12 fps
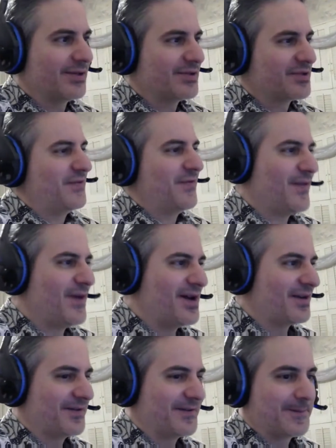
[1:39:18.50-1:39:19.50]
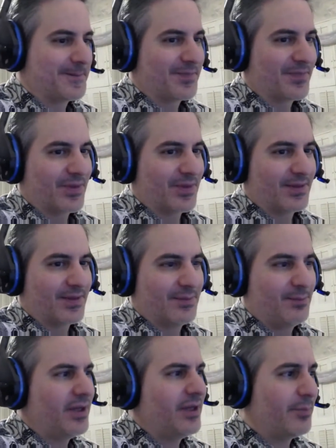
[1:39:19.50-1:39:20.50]
and it's good fun.
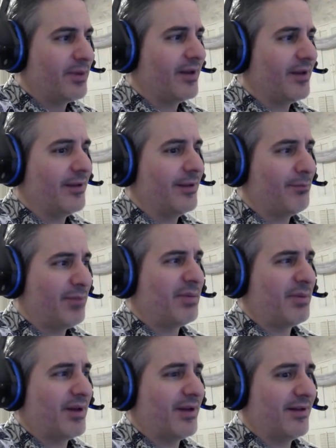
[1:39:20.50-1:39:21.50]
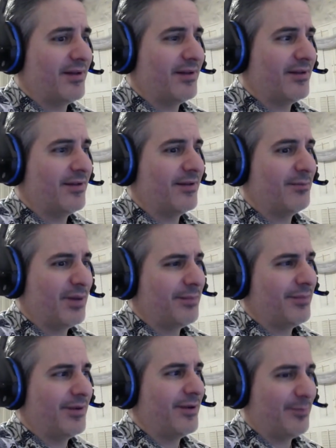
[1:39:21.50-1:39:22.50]
Bum, bum, bum, bum,
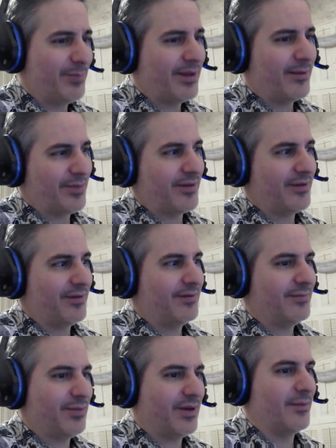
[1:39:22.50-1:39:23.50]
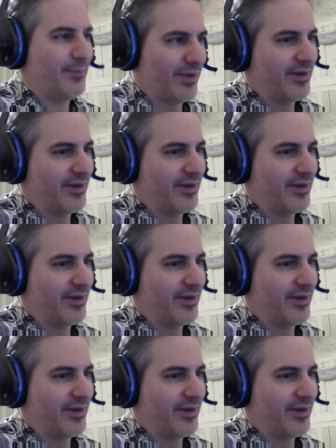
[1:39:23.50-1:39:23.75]
bum, bum, bum, bum, bum, bum.